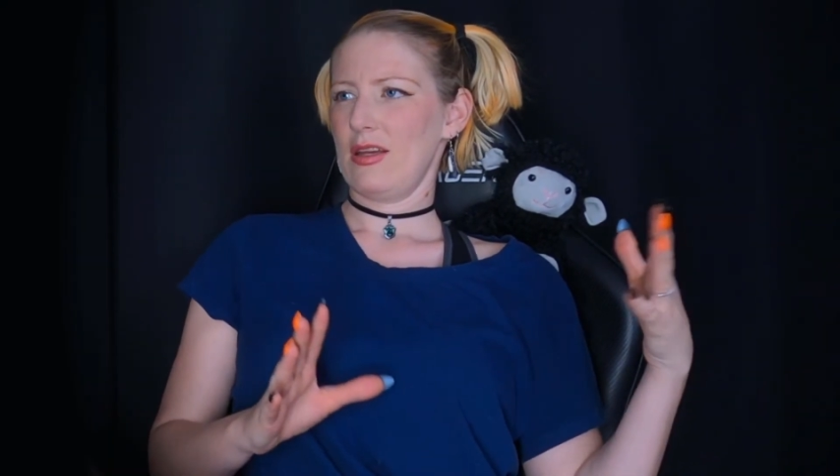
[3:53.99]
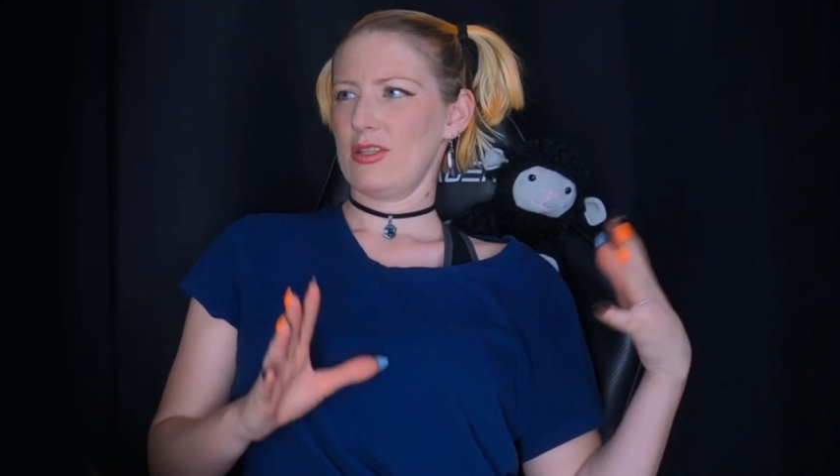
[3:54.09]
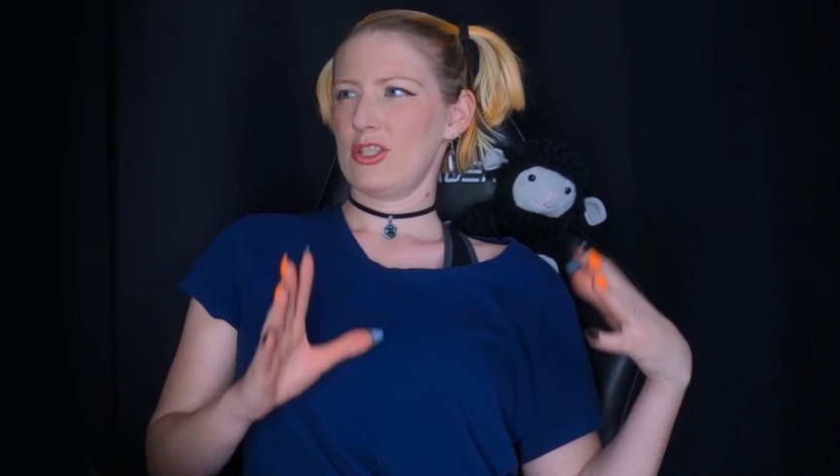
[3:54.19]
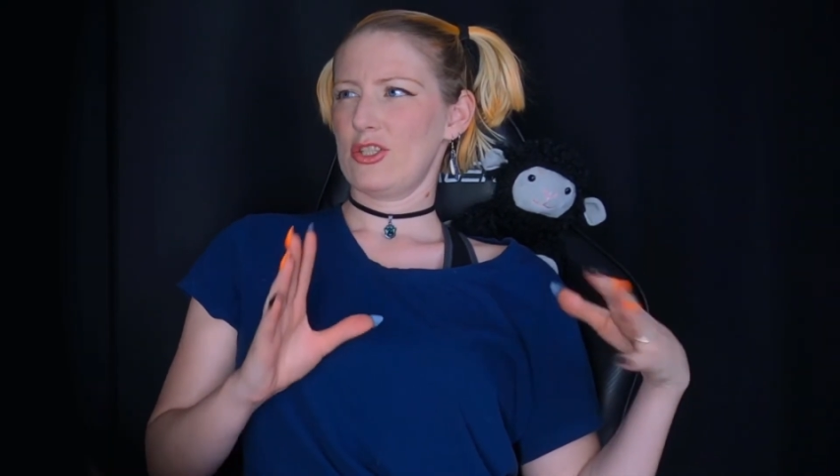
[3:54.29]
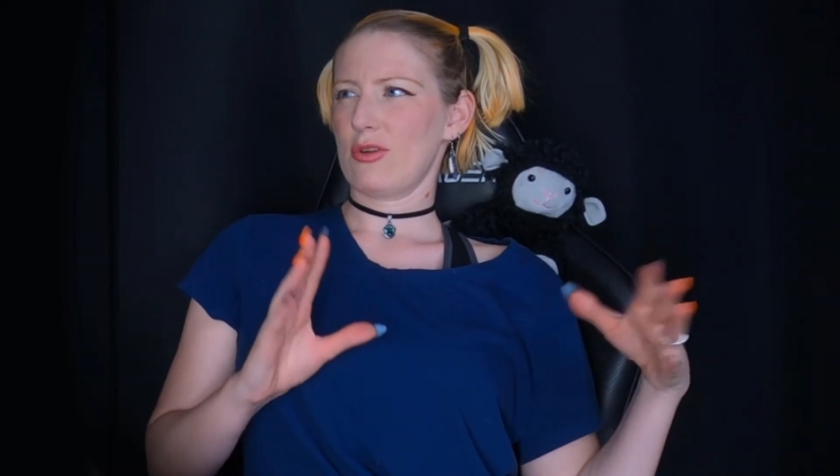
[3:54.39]

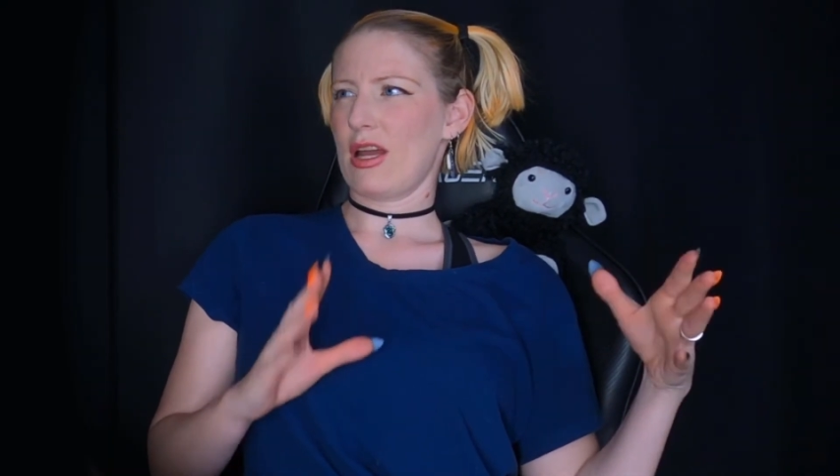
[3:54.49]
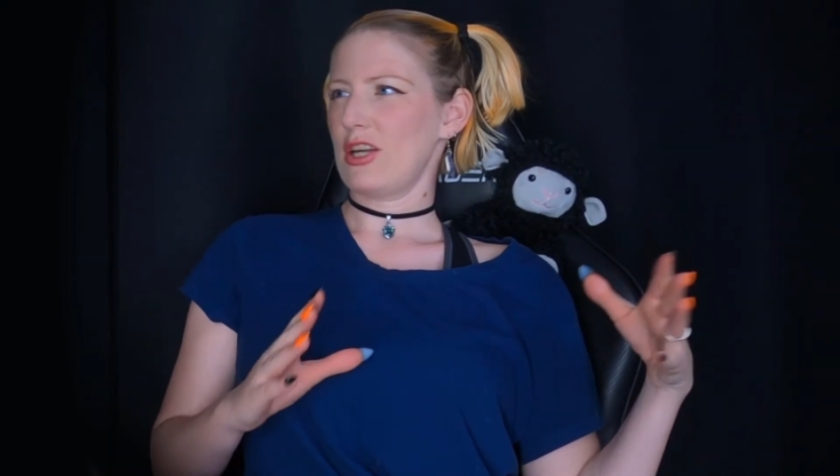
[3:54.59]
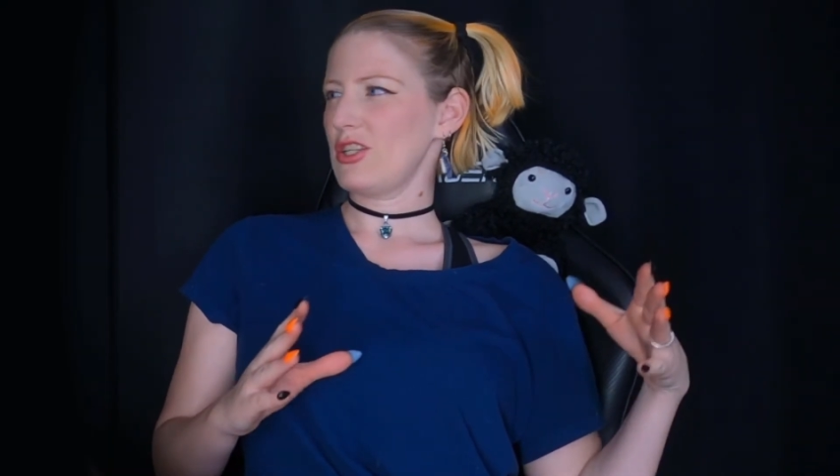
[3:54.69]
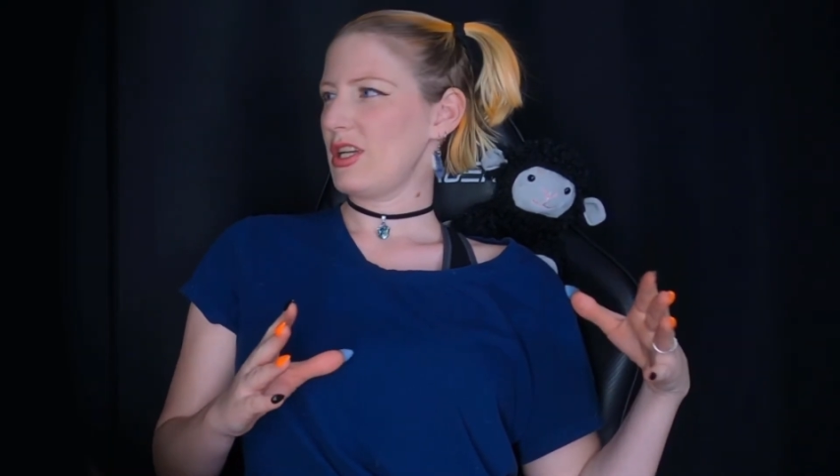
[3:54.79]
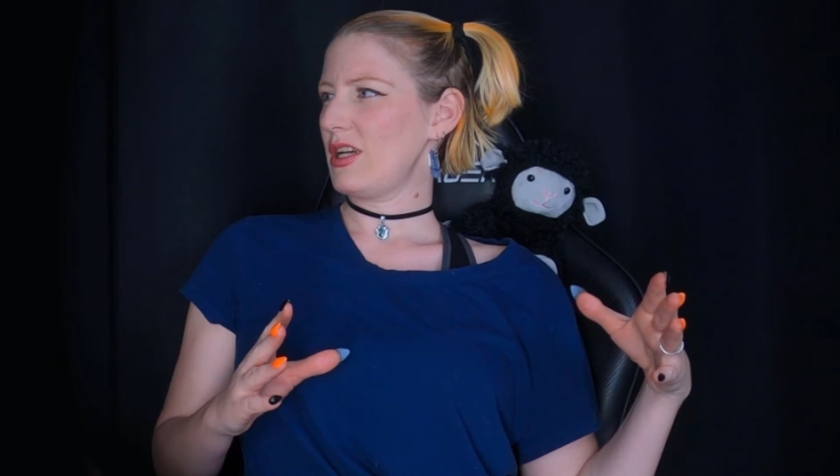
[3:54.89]

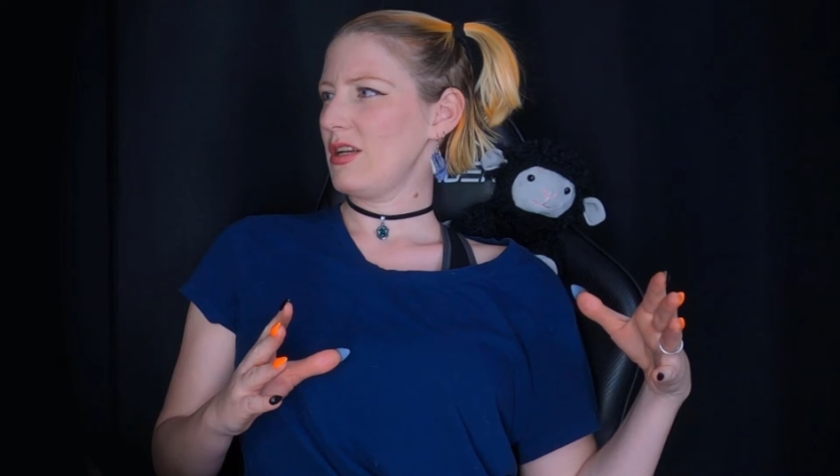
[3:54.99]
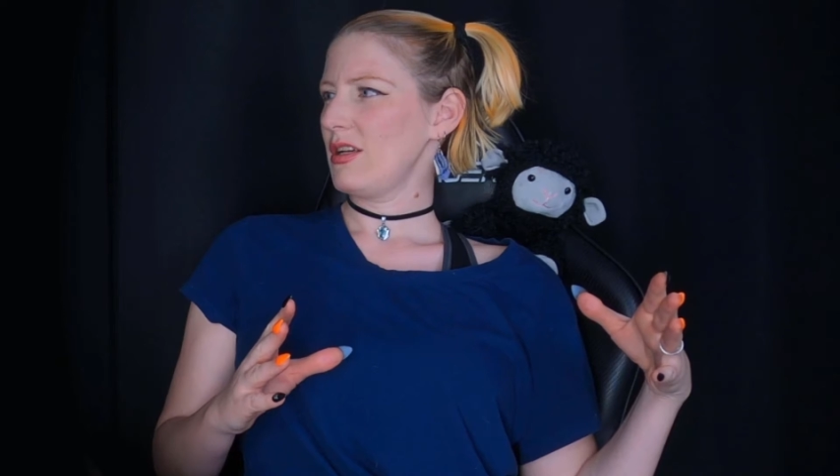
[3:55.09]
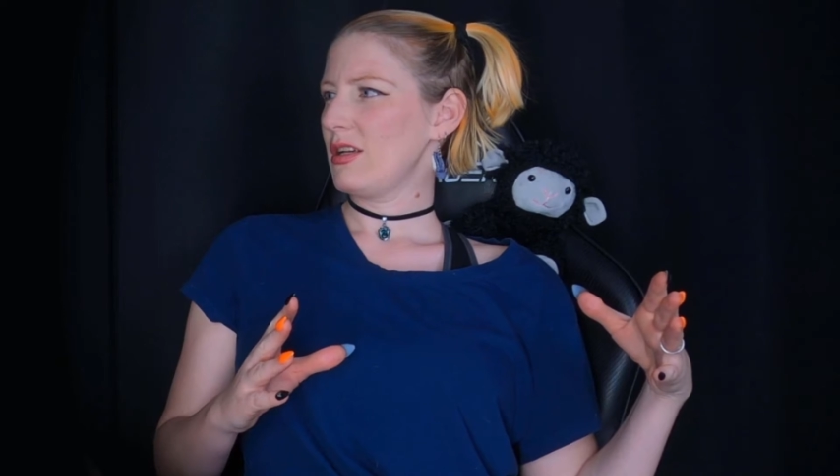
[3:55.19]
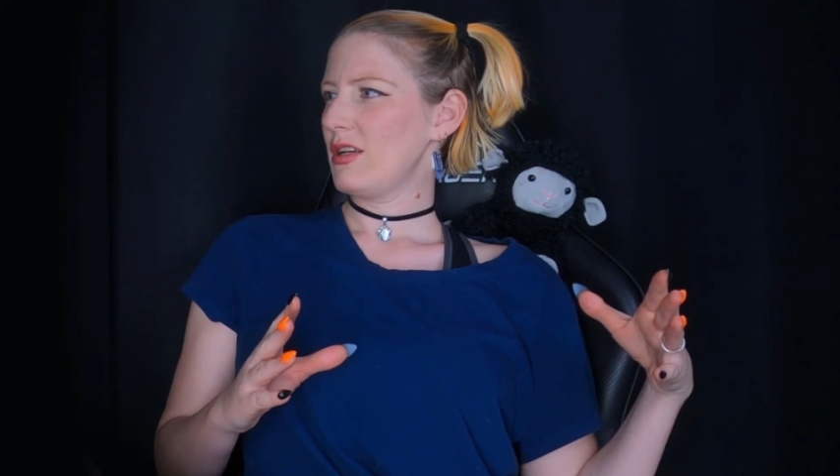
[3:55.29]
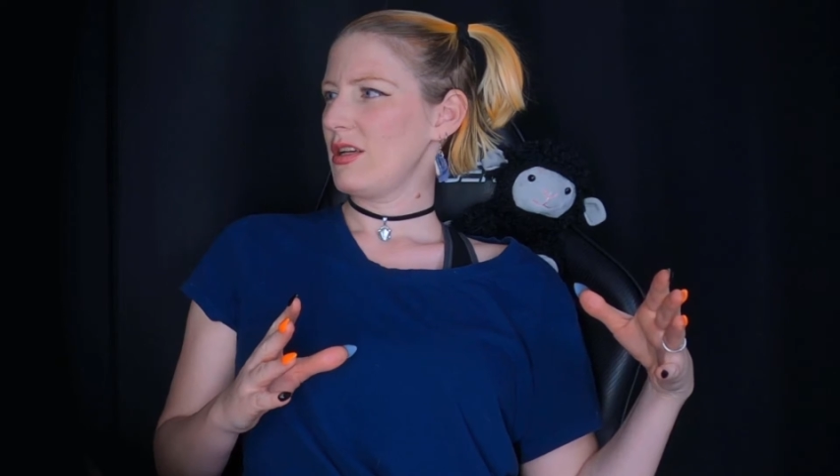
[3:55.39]
strategy
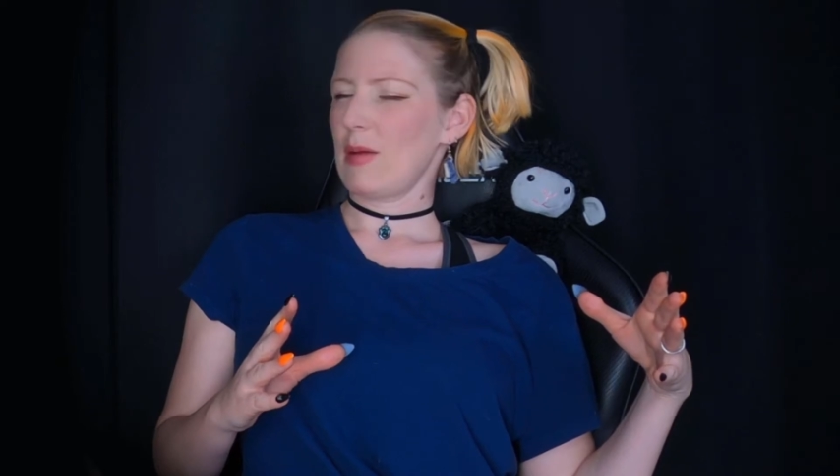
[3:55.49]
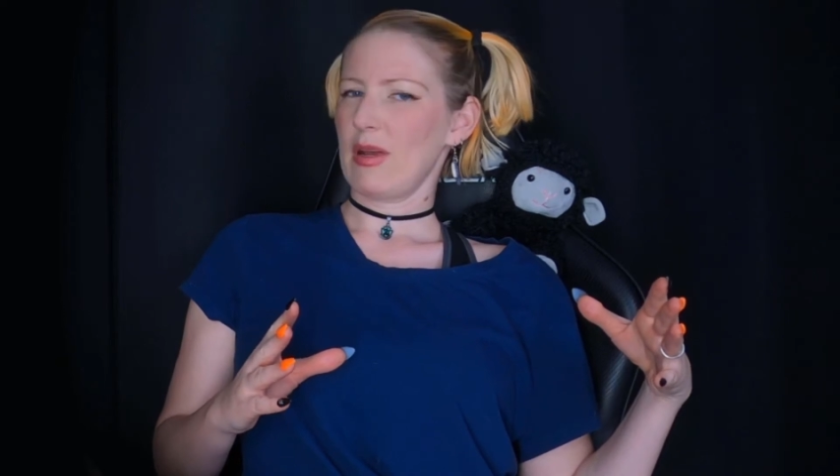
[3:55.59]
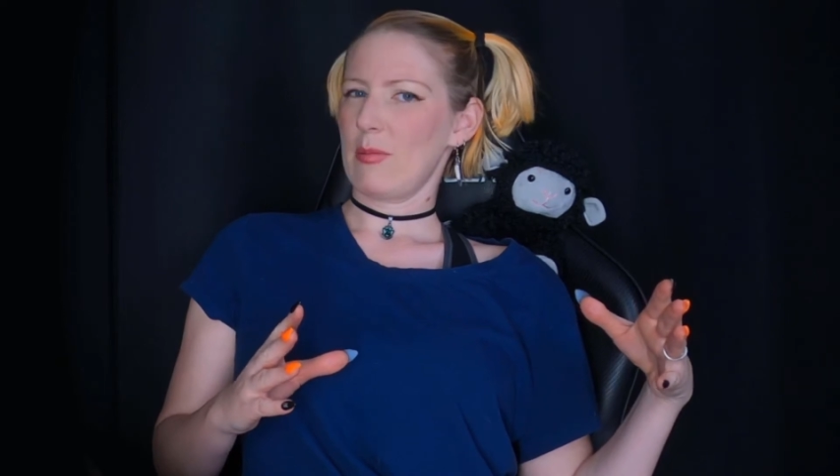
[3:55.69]
becoming